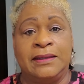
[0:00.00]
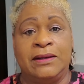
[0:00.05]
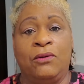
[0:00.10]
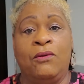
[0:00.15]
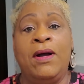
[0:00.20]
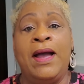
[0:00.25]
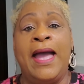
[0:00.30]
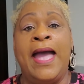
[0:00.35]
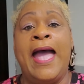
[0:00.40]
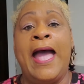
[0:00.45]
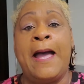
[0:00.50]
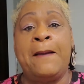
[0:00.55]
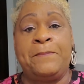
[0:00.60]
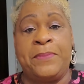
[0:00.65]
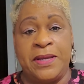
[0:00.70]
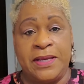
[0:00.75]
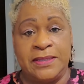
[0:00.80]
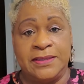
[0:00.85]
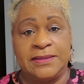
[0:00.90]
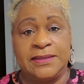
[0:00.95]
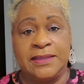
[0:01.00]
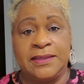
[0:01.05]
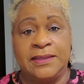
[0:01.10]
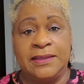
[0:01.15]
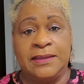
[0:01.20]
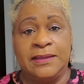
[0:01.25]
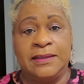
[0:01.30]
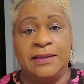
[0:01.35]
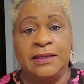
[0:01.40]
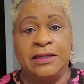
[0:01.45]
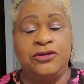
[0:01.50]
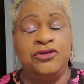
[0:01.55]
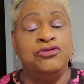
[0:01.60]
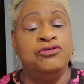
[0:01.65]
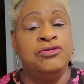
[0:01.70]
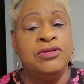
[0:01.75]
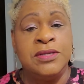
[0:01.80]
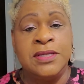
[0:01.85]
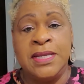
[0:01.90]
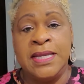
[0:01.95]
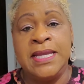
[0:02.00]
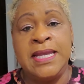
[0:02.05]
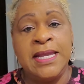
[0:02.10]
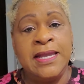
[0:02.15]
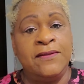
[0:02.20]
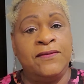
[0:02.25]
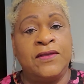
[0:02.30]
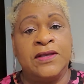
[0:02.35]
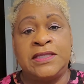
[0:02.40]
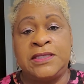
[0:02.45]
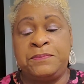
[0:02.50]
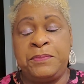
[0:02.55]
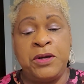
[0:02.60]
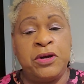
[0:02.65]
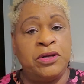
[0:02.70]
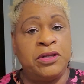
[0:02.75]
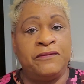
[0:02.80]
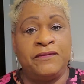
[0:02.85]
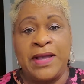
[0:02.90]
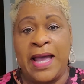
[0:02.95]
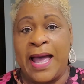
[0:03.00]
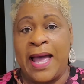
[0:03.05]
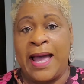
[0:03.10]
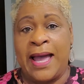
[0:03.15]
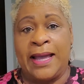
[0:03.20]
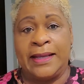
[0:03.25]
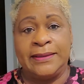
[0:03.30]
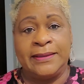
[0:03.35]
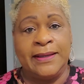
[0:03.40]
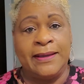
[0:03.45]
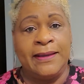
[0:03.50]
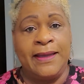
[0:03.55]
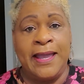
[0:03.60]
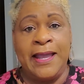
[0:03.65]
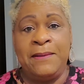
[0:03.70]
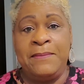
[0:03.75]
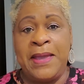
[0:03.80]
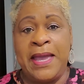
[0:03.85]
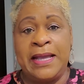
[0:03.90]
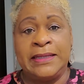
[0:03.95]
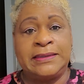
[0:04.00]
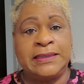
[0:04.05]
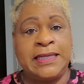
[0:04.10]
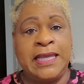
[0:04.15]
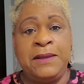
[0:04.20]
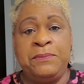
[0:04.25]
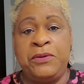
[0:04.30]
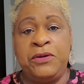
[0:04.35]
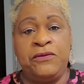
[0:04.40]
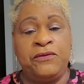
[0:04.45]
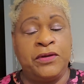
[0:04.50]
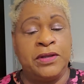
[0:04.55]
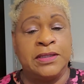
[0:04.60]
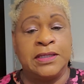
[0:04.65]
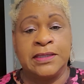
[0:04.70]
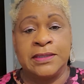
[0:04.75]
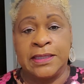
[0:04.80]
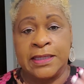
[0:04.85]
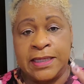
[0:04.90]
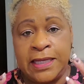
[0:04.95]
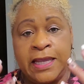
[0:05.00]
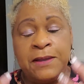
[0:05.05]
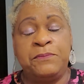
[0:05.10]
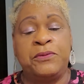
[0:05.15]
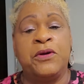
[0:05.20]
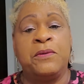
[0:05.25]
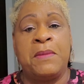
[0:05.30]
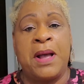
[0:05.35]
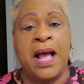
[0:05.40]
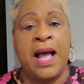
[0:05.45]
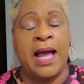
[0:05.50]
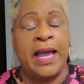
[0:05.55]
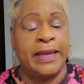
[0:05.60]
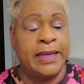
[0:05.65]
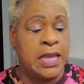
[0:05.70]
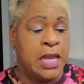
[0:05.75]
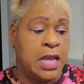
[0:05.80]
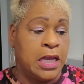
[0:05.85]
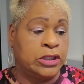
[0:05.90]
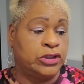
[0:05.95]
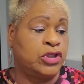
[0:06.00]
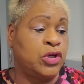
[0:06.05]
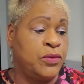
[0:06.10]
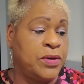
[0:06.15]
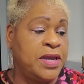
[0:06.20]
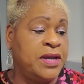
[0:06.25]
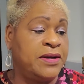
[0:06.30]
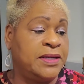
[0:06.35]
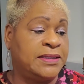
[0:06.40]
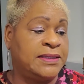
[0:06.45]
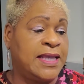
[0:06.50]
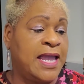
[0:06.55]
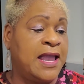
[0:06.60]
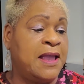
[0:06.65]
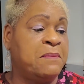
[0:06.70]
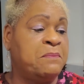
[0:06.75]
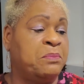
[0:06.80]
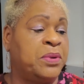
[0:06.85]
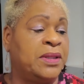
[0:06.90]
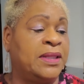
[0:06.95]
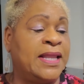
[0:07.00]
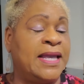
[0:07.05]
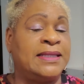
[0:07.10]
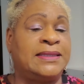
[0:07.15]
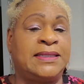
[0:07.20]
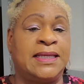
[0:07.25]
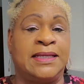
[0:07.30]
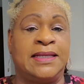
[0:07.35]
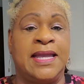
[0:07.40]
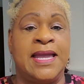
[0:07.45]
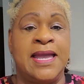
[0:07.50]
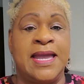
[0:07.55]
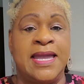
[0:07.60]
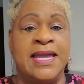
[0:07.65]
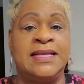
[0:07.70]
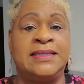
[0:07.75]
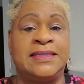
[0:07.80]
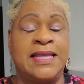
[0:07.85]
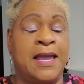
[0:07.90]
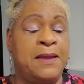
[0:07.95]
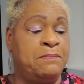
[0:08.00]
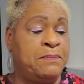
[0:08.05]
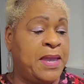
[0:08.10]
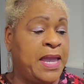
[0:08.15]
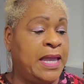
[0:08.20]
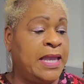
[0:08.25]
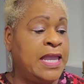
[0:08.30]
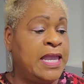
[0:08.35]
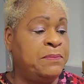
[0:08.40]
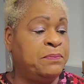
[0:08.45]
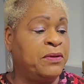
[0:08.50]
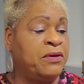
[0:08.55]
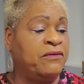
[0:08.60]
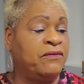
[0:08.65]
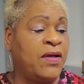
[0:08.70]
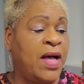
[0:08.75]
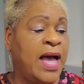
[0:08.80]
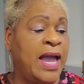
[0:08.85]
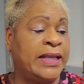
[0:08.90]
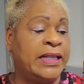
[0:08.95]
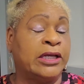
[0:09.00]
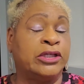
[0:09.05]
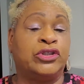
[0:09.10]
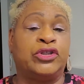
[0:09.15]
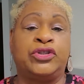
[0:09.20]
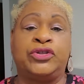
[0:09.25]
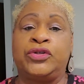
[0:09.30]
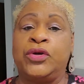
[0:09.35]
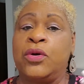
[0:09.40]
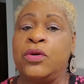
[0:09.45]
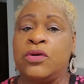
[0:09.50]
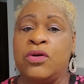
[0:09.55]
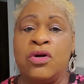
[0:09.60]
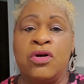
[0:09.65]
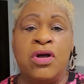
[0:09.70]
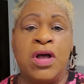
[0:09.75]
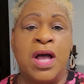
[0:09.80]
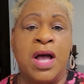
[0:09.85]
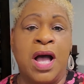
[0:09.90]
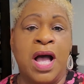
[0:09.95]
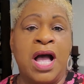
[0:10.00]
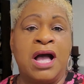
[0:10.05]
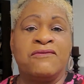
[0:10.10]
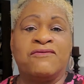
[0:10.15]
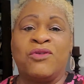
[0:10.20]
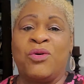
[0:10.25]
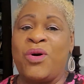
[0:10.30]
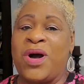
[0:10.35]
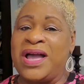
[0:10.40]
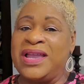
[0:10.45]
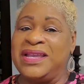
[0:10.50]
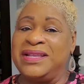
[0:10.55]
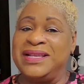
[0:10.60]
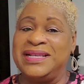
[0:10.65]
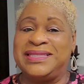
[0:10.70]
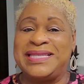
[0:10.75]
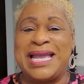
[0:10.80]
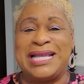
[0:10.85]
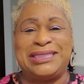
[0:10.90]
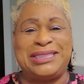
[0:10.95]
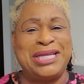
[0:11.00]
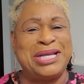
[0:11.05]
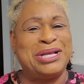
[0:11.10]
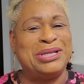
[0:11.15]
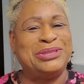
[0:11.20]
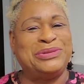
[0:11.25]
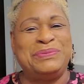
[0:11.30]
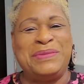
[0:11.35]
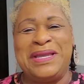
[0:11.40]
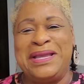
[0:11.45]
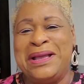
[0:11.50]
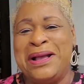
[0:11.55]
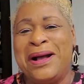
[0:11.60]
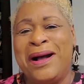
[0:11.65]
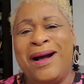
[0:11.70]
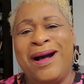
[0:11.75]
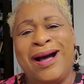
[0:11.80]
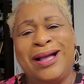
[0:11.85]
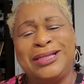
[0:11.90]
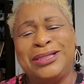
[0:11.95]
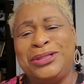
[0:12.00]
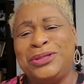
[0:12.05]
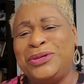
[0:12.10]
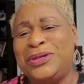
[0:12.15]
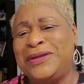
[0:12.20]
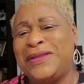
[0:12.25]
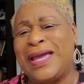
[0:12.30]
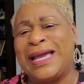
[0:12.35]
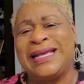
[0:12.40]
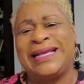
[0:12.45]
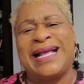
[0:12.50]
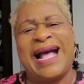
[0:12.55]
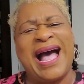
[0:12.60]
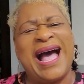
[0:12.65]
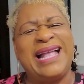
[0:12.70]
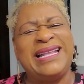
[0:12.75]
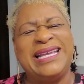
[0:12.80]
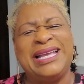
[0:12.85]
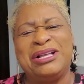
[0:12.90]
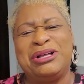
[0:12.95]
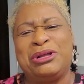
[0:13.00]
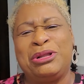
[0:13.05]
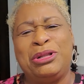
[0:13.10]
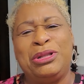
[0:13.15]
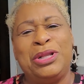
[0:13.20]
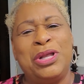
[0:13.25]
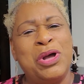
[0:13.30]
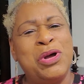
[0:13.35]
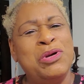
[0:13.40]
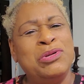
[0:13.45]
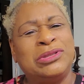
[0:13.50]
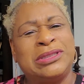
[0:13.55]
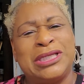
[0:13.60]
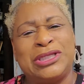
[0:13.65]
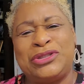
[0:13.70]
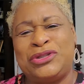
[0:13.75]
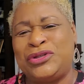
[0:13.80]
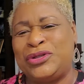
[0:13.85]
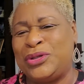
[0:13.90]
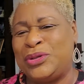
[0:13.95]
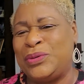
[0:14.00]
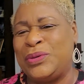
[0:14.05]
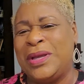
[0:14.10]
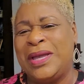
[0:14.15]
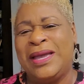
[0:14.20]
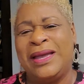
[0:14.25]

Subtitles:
What happens? You need the Spirit of God, amen, to keep you, to keep your mind. And so here it's saying, blessed is that man. He provides a circle of quietness. That tells me, hallelujah, that God encloses you.